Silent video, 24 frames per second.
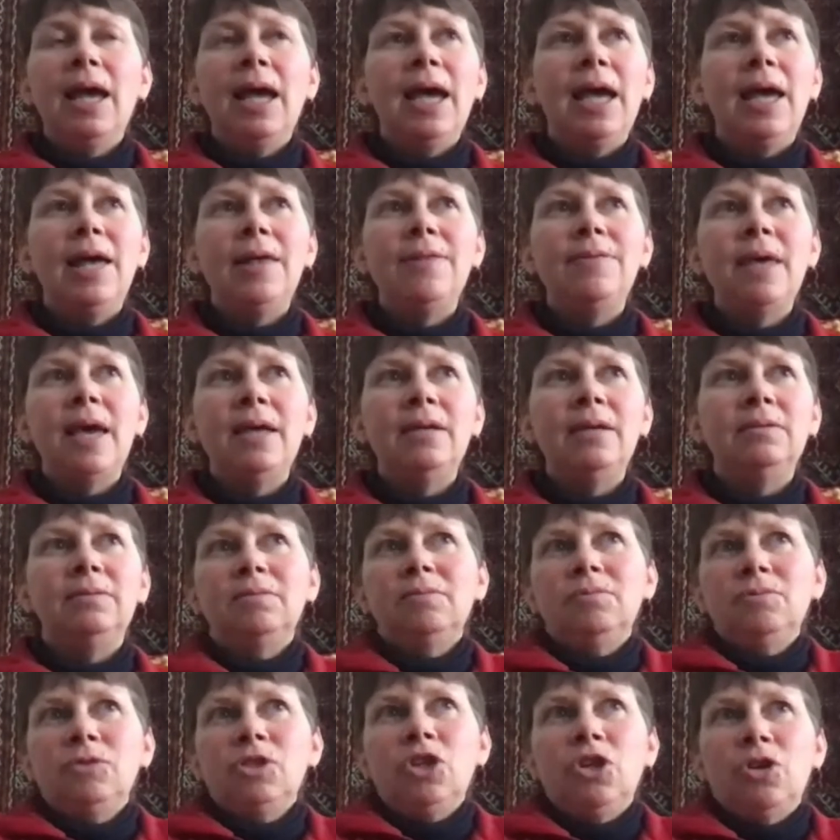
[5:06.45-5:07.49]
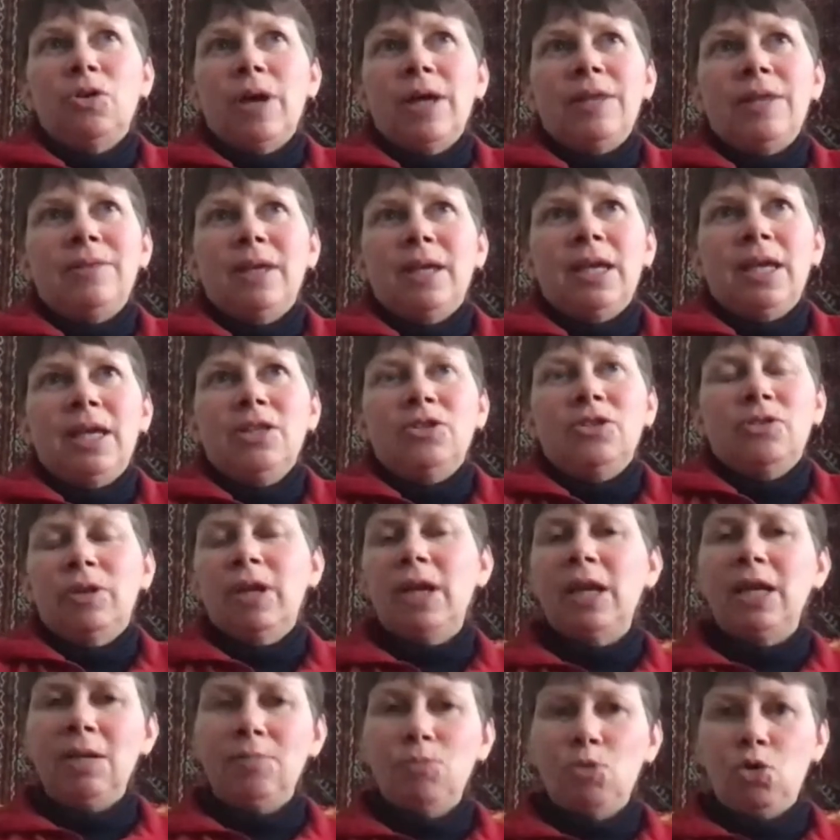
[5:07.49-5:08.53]
And then, you know, and the kids are
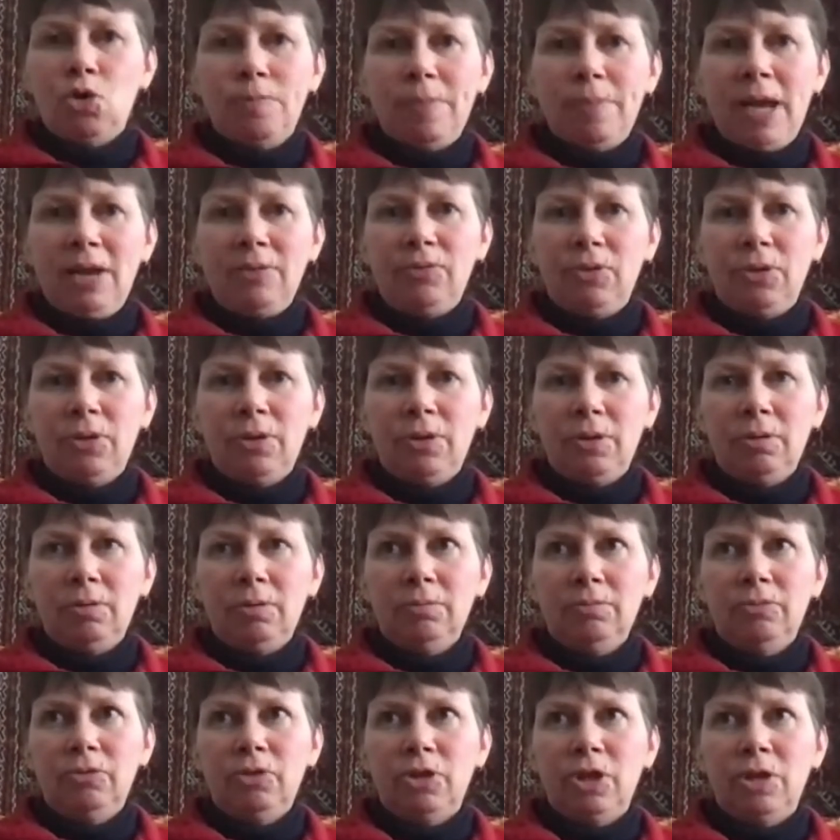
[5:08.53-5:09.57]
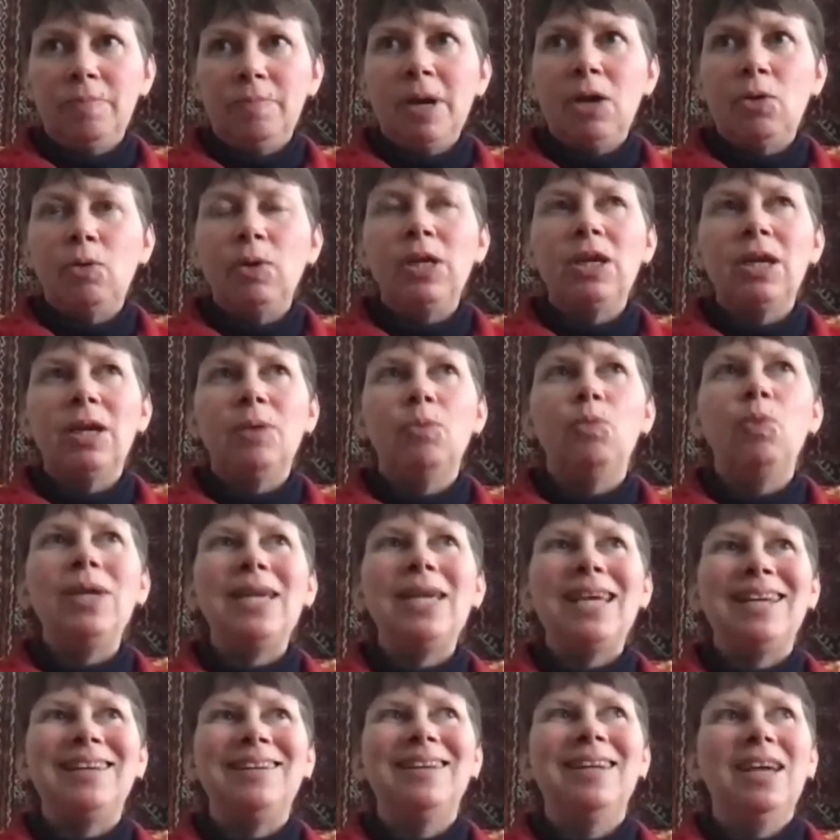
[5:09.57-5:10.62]
getting more bang for their buck. We
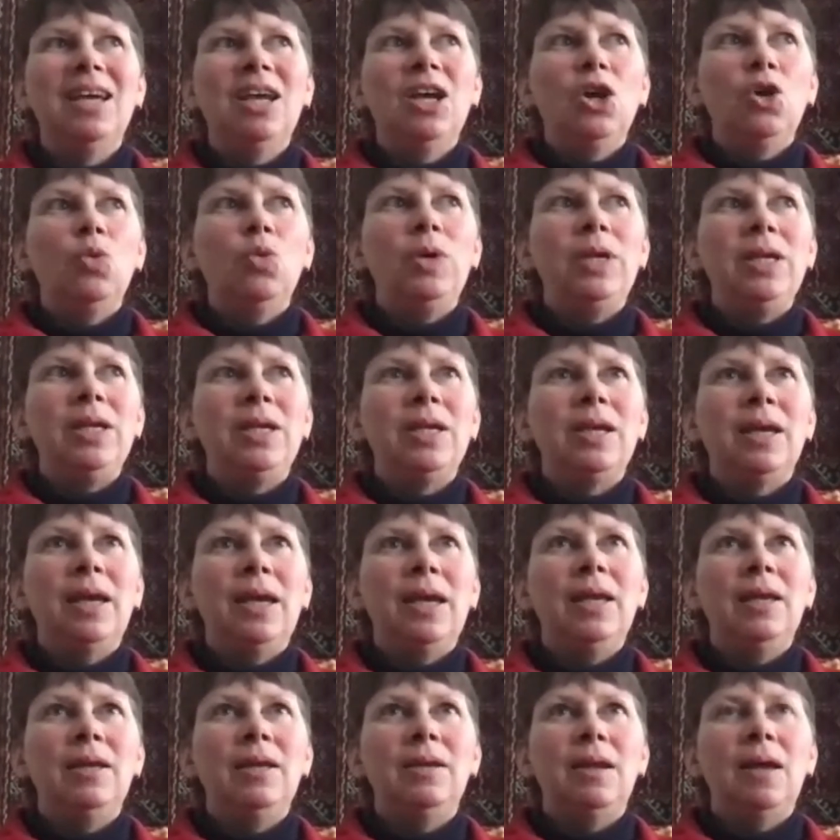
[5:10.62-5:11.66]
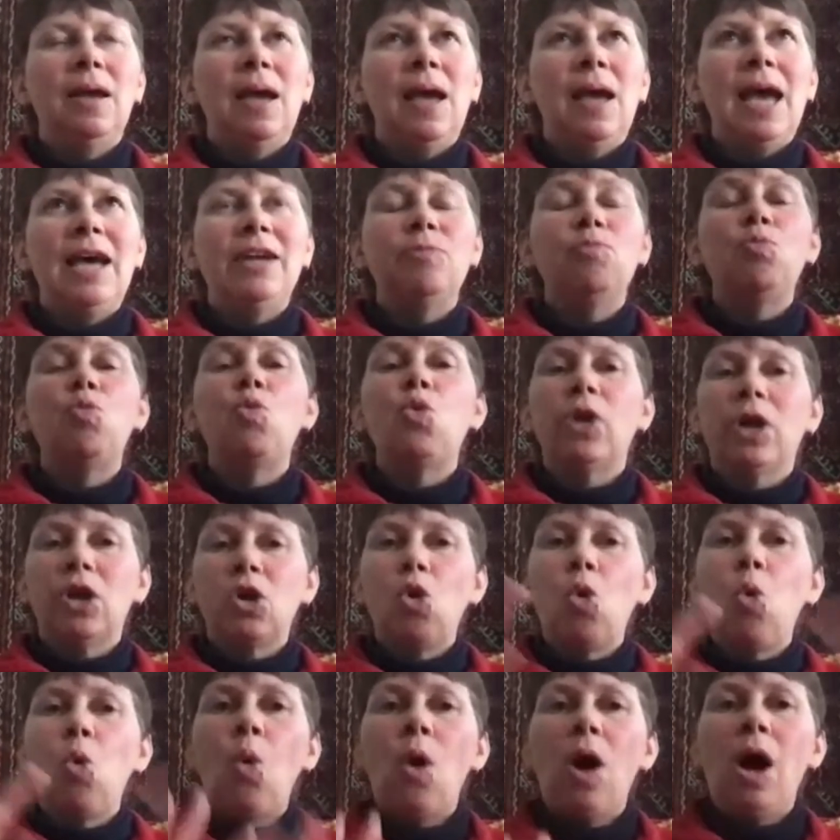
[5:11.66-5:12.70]
can add more
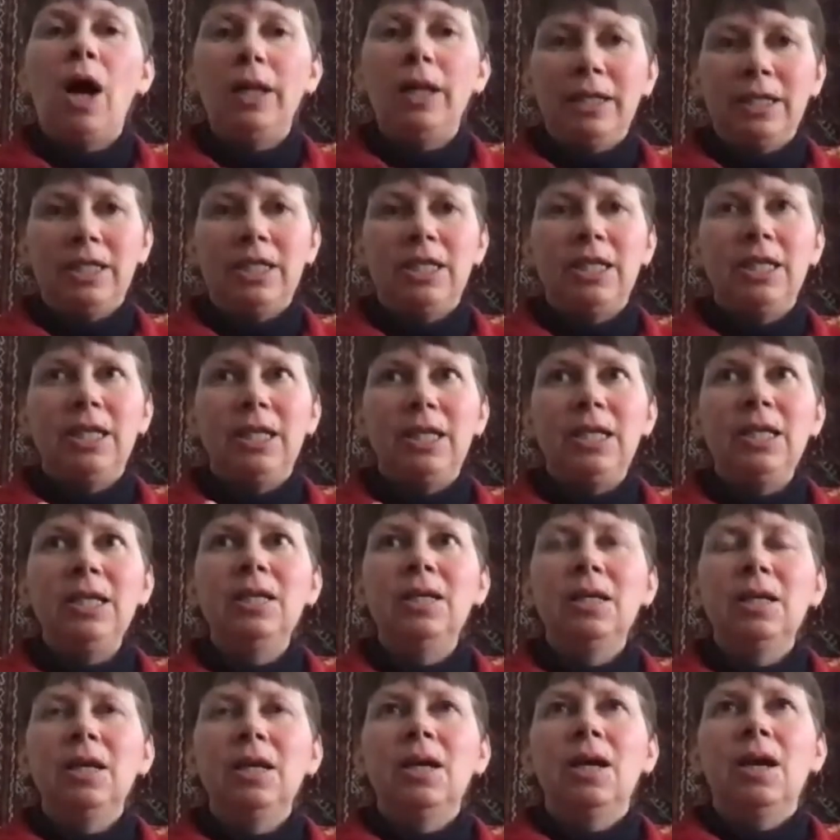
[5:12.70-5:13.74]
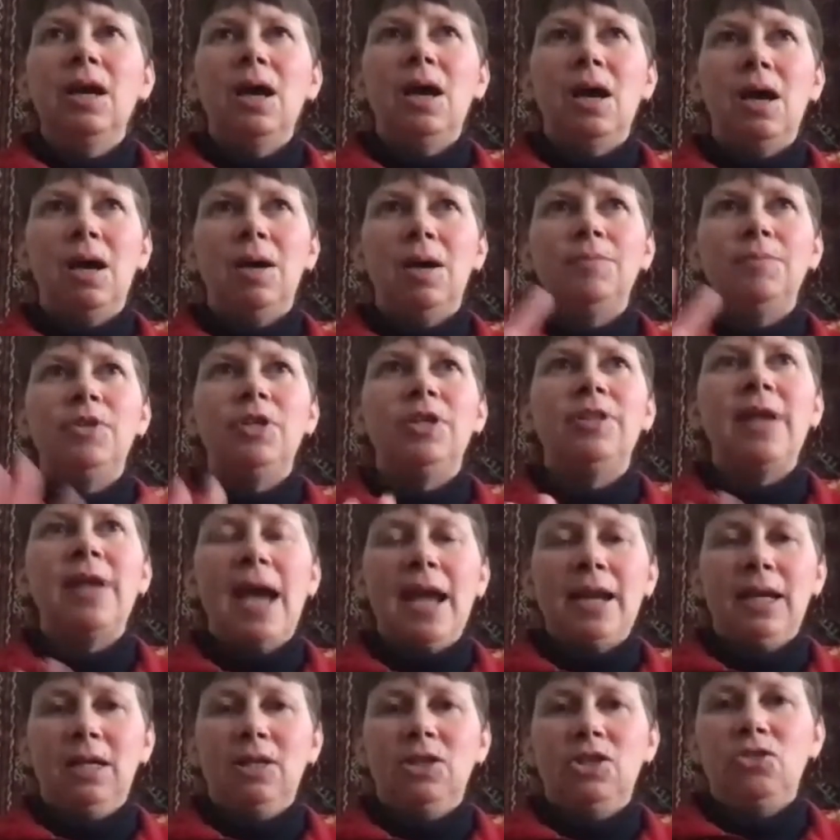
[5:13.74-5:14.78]
quality to
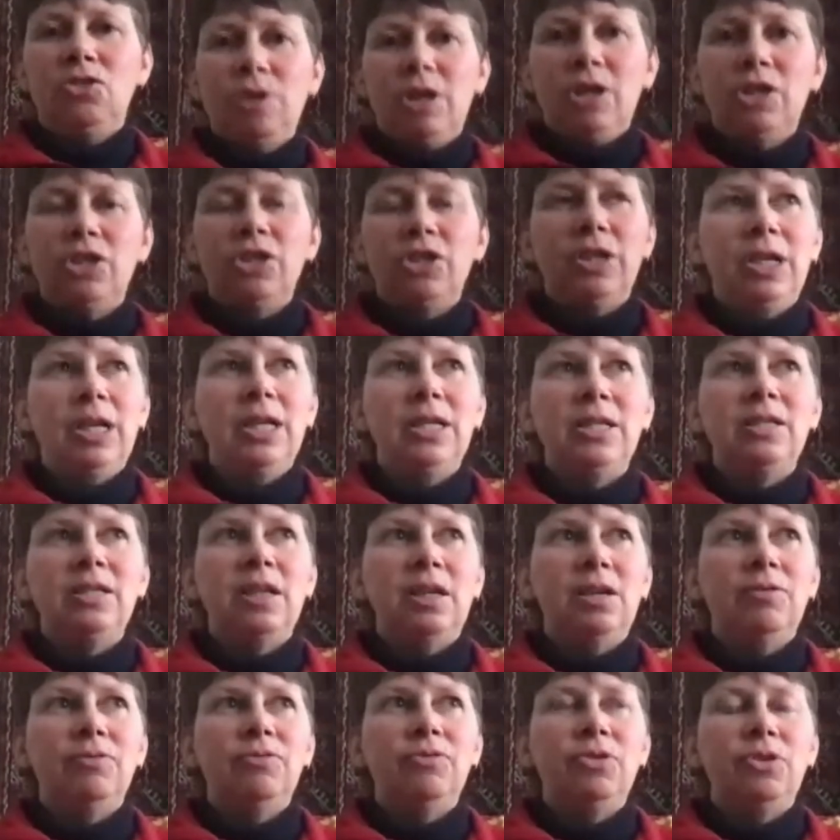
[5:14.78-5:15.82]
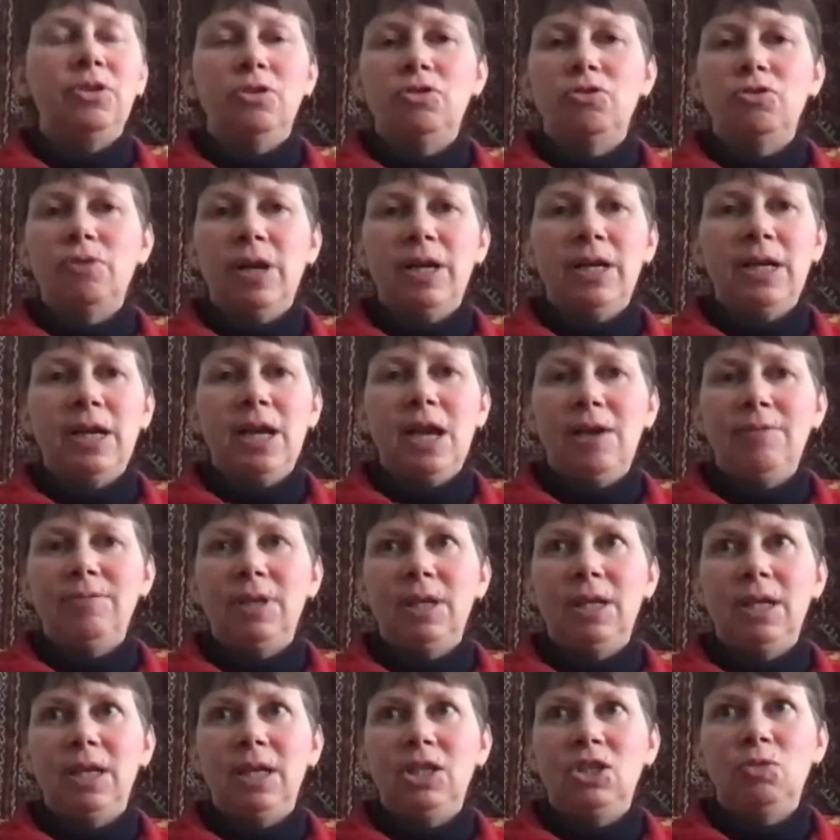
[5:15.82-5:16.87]
that instruction, instead of, you know, trying to have
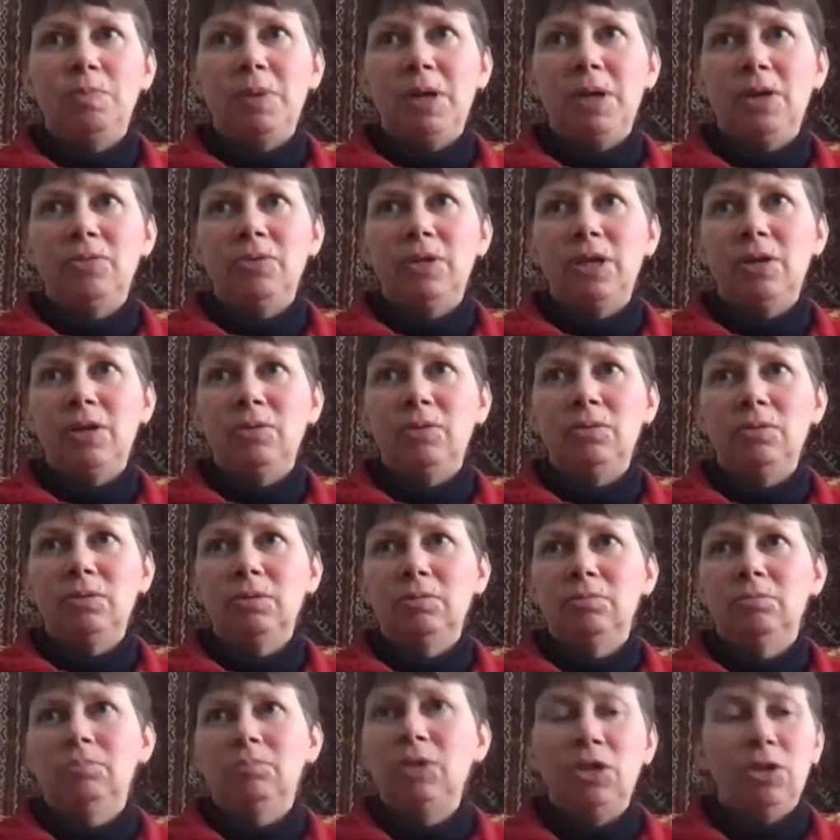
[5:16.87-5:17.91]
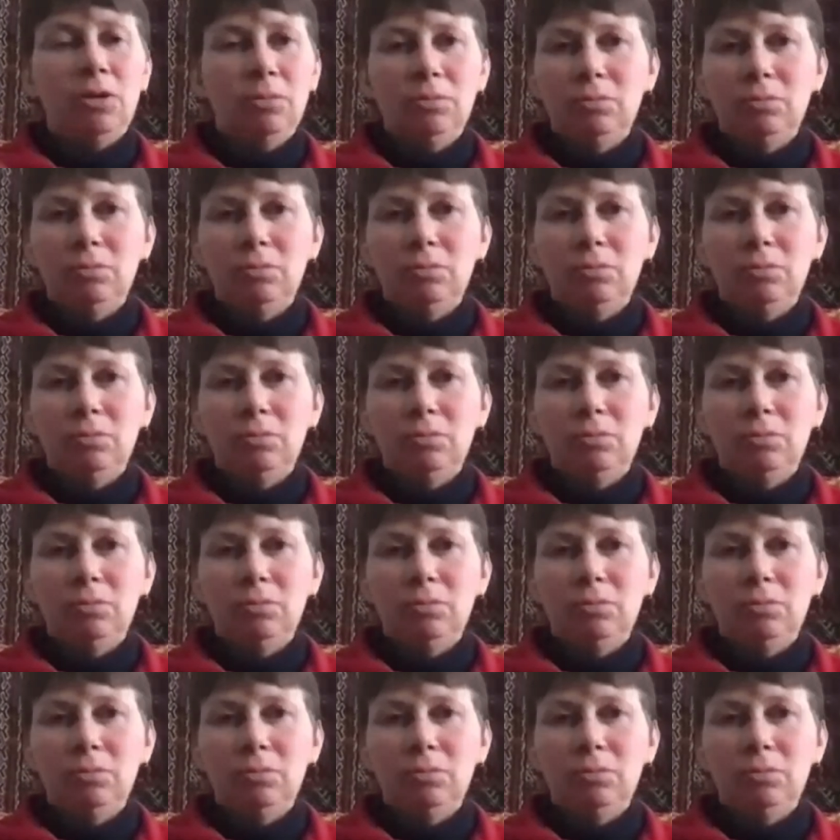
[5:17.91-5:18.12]
the kids pound out, you know,